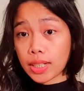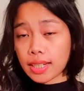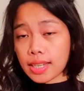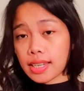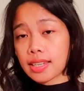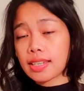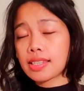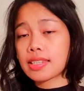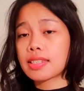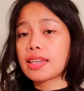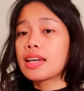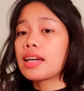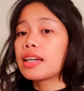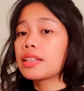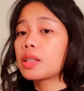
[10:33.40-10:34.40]

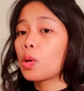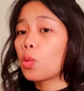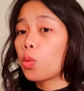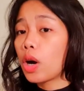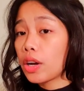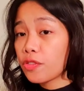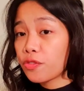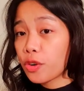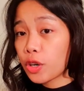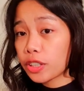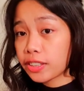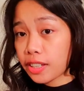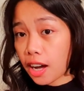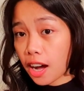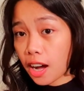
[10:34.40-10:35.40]
Is the
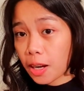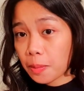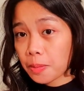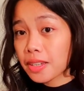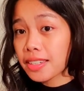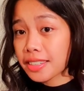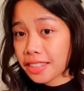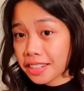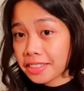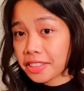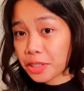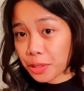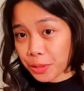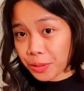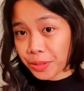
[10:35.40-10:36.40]
1-4 time
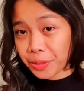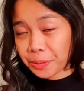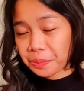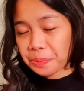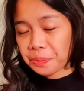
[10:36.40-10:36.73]
signature.